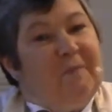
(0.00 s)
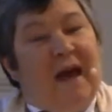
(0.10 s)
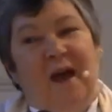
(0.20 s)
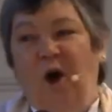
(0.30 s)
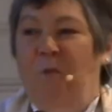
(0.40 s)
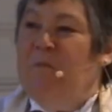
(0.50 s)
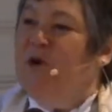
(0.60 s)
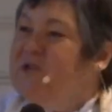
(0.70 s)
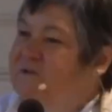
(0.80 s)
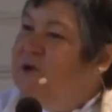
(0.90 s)
I hope
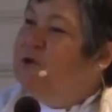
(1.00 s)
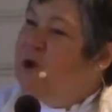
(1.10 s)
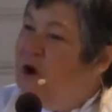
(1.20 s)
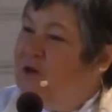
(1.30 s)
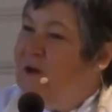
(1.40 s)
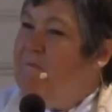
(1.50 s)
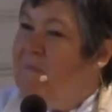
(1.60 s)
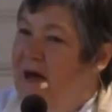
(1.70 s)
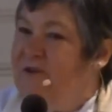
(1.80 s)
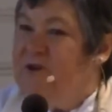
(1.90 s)
most of you know that
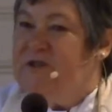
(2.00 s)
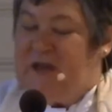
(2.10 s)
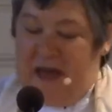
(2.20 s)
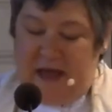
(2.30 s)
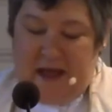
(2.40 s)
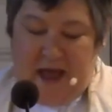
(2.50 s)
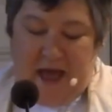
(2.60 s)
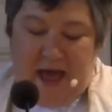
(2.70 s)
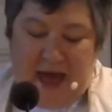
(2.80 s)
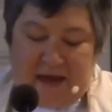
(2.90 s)
Mother's
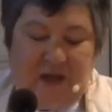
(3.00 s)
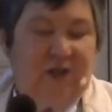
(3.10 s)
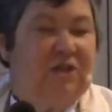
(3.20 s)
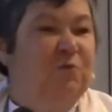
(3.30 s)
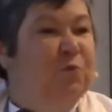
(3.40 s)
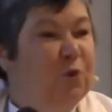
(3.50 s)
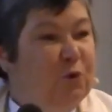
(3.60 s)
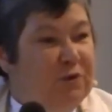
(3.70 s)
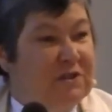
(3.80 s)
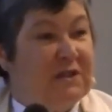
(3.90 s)
Day had its
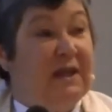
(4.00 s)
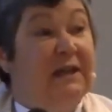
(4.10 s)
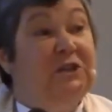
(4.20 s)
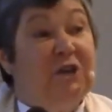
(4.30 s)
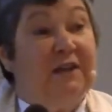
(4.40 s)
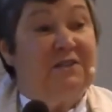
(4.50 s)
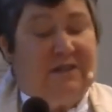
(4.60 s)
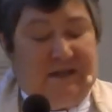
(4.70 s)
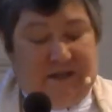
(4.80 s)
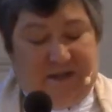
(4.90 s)
roots in
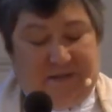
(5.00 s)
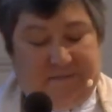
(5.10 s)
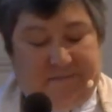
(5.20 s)
justice.